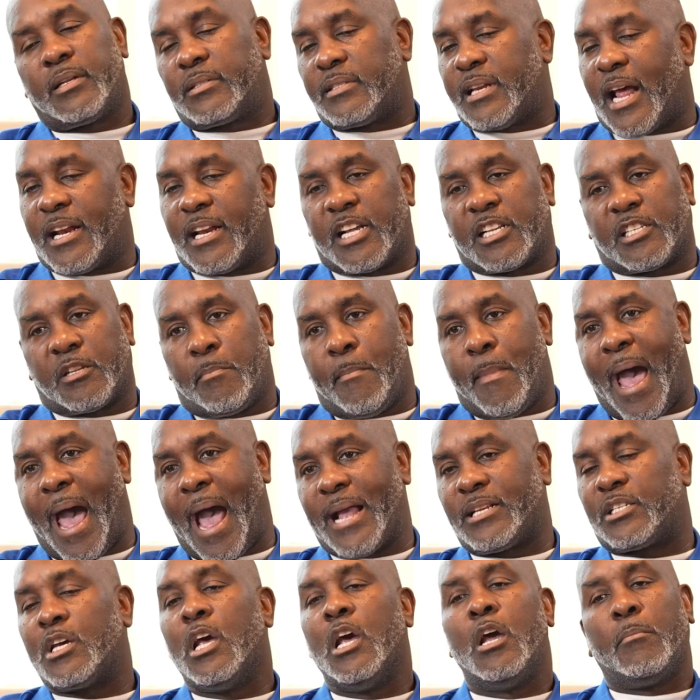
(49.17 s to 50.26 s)
That doesn't
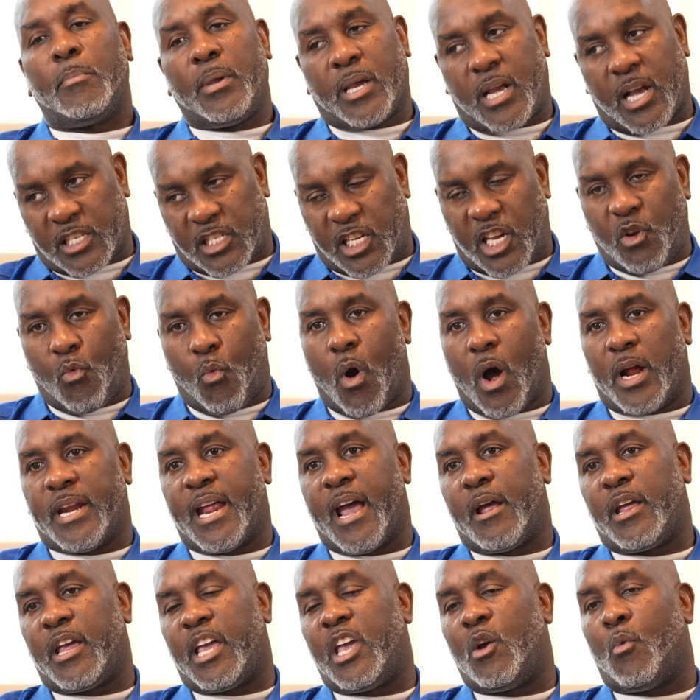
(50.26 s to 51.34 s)
match because he won
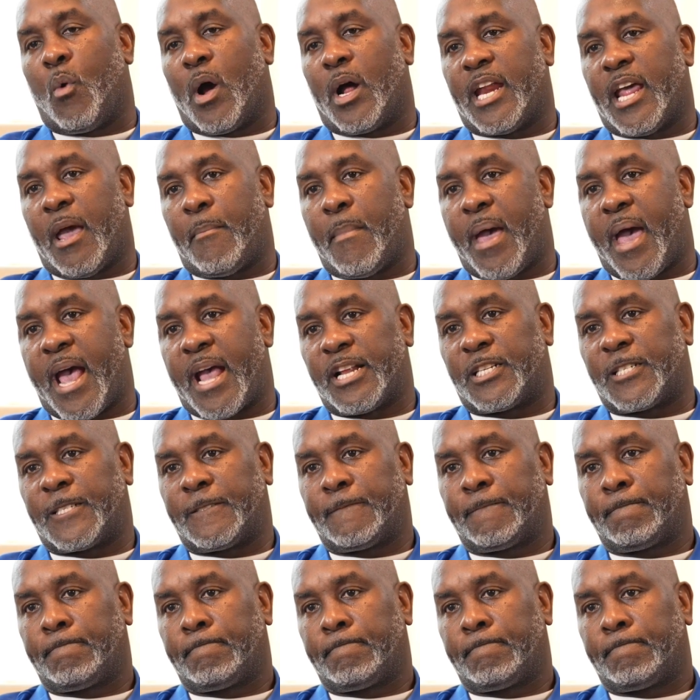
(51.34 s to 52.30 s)
that, he won that match.